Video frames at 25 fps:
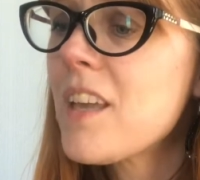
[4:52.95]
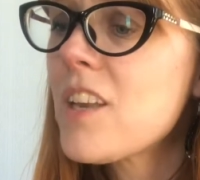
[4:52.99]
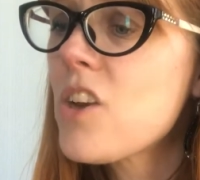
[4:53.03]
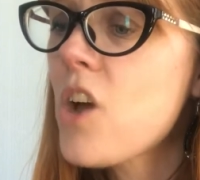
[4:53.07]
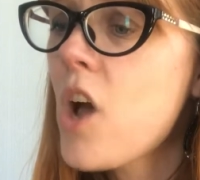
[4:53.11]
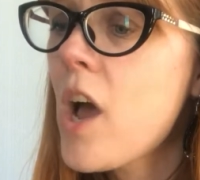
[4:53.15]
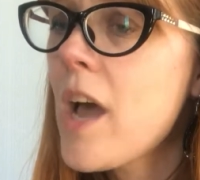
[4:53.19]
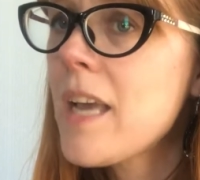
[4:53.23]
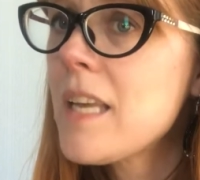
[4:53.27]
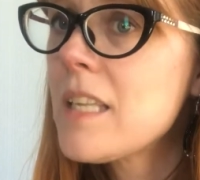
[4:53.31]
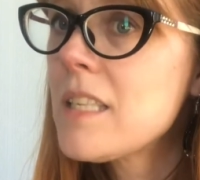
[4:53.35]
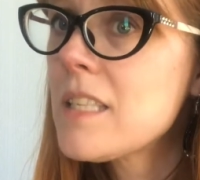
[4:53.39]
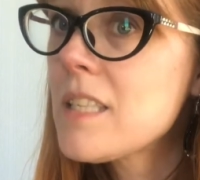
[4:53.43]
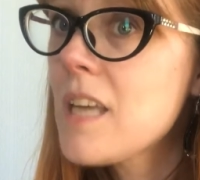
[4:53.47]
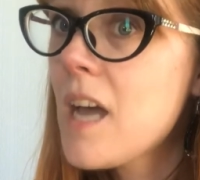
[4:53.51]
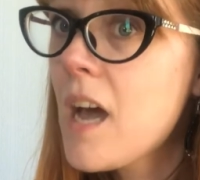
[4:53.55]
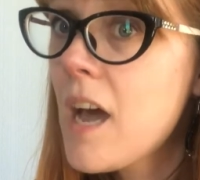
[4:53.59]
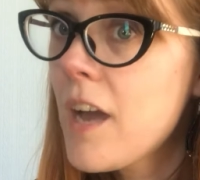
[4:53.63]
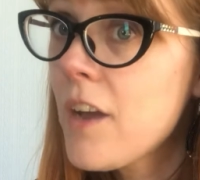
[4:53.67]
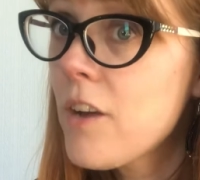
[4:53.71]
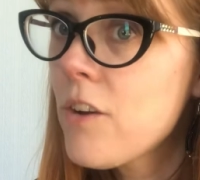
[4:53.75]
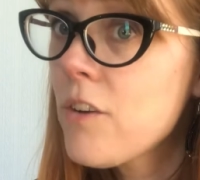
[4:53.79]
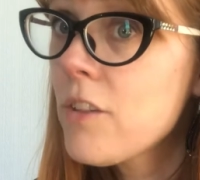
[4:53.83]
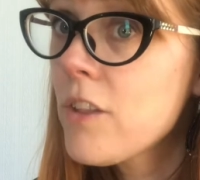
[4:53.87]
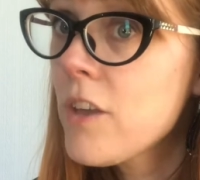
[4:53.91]
not
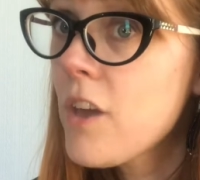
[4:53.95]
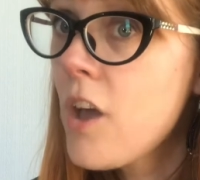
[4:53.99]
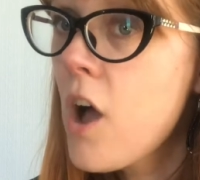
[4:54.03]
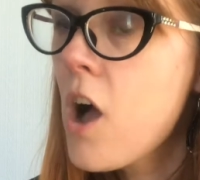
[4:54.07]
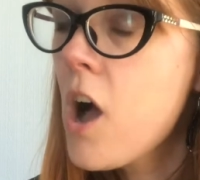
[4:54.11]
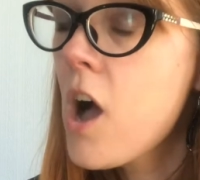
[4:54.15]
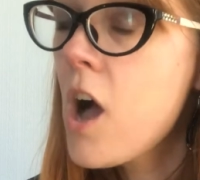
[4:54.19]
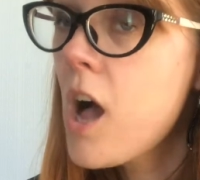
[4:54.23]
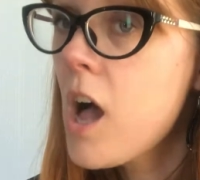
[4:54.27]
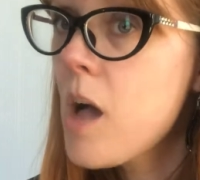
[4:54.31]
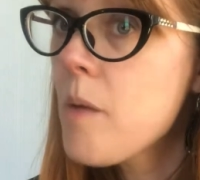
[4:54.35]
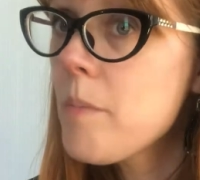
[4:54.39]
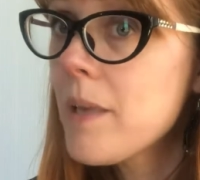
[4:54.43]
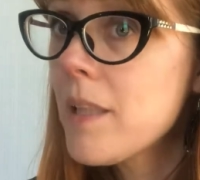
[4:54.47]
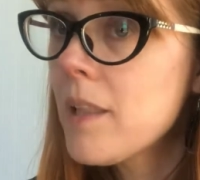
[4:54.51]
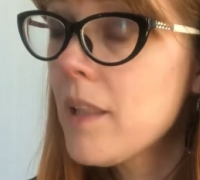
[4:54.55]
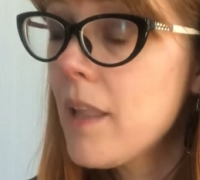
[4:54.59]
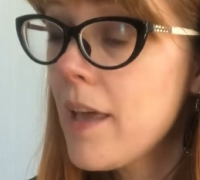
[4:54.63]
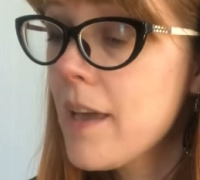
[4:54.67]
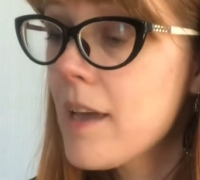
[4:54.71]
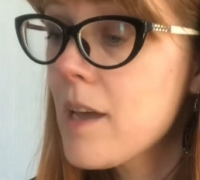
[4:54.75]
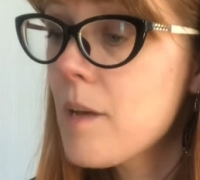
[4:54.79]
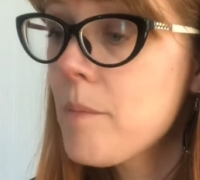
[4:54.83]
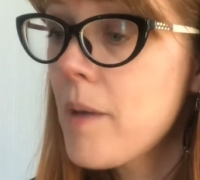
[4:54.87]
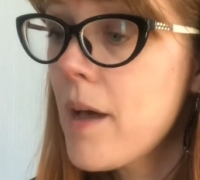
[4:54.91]
entirely
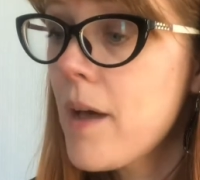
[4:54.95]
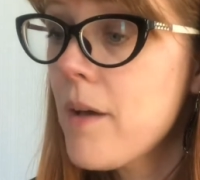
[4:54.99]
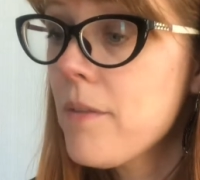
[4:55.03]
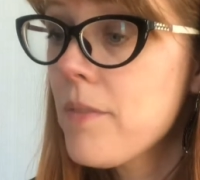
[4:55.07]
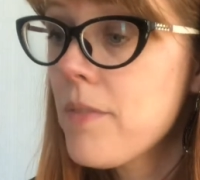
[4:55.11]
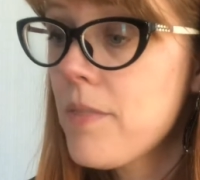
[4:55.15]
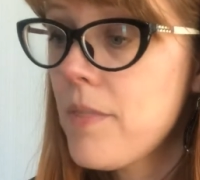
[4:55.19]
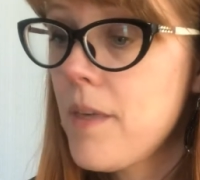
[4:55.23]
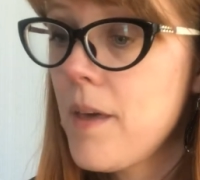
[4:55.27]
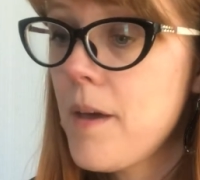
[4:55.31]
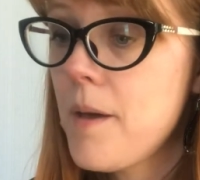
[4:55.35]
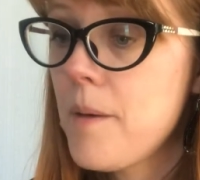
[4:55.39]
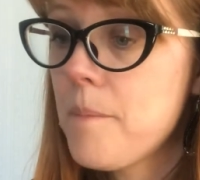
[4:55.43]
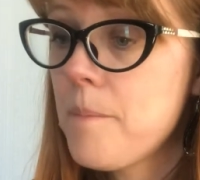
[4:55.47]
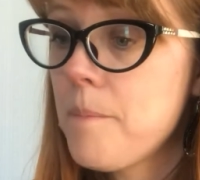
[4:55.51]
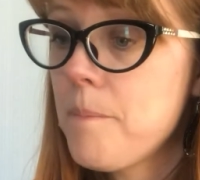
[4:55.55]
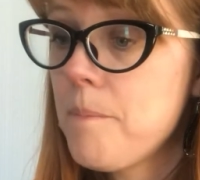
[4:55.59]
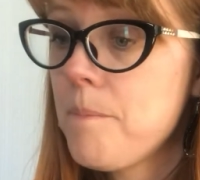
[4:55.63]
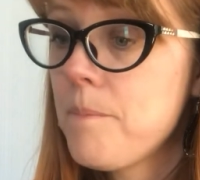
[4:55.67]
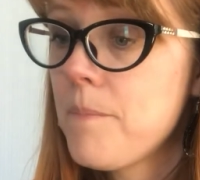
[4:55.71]
hobbit-like about them.